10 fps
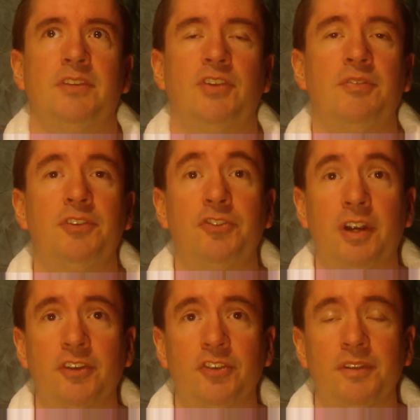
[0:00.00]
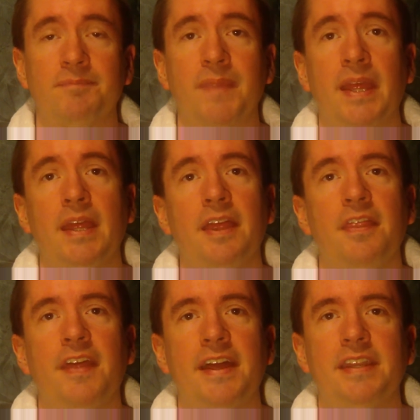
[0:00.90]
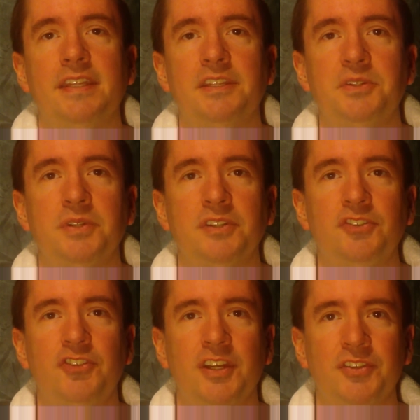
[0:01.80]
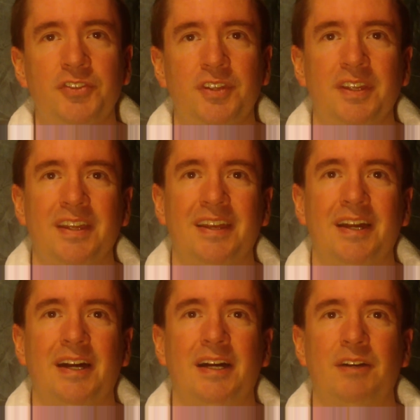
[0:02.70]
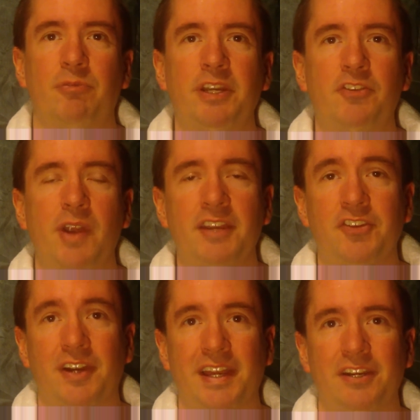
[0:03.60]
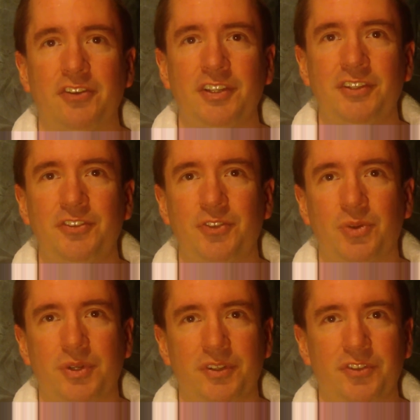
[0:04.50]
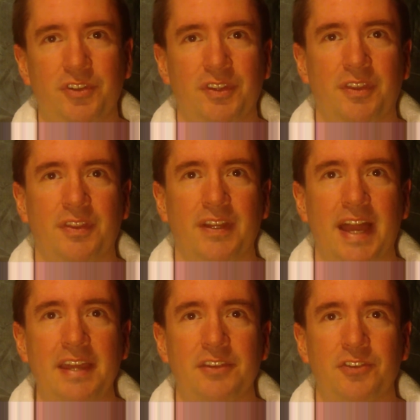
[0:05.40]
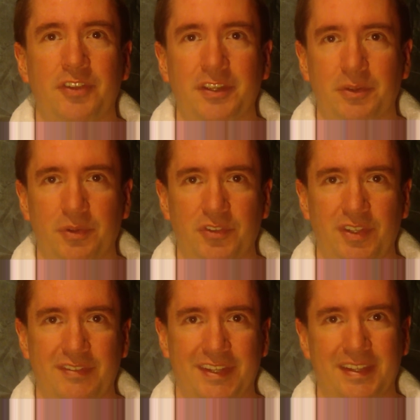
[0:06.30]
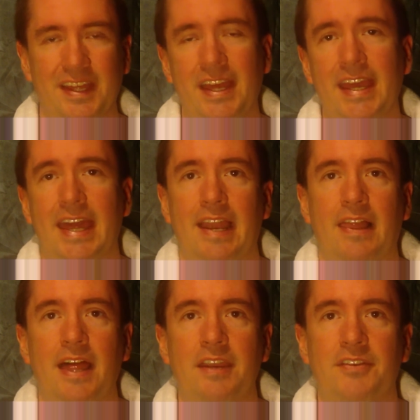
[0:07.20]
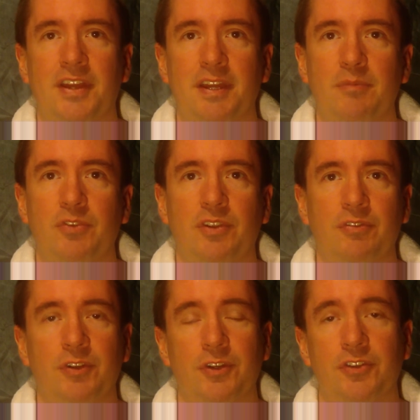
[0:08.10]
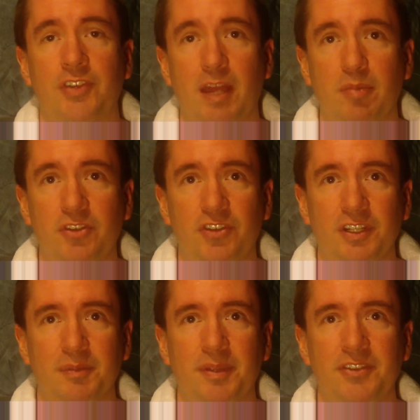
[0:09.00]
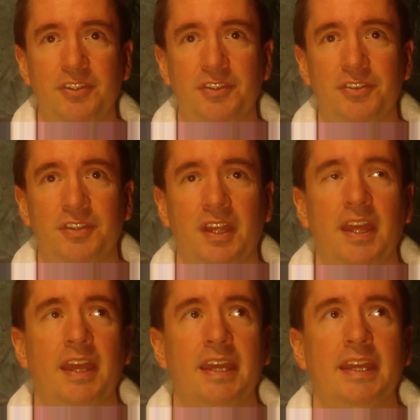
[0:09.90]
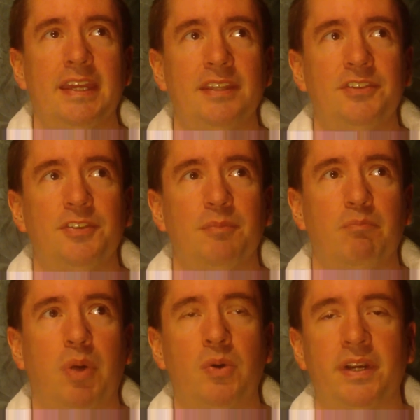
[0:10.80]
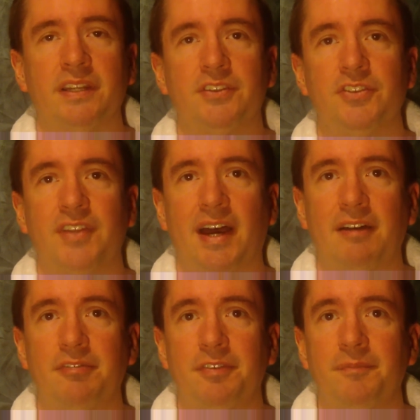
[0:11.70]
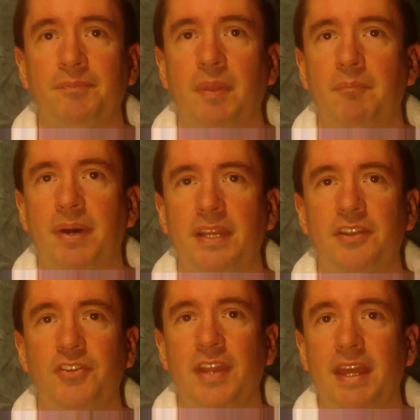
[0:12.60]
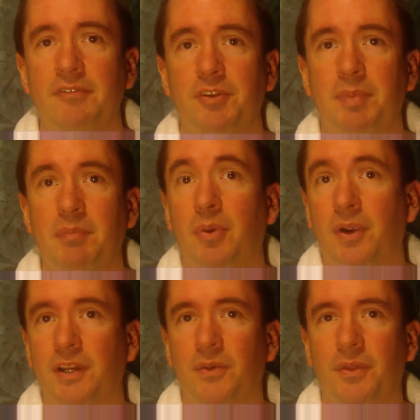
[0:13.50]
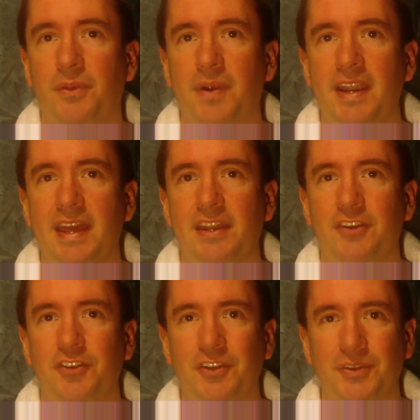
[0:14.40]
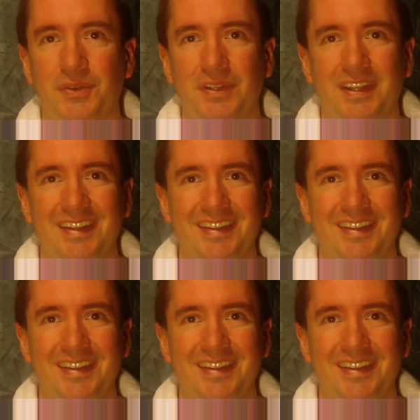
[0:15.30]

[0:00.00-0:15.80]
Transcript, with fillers: self destruction, then you can just uh, redirect your energies towards the guidance that you're receiving. And a lot of times, if you're establishing a business, it's boring stuff, but it doesn't have to be boring with the right attitude.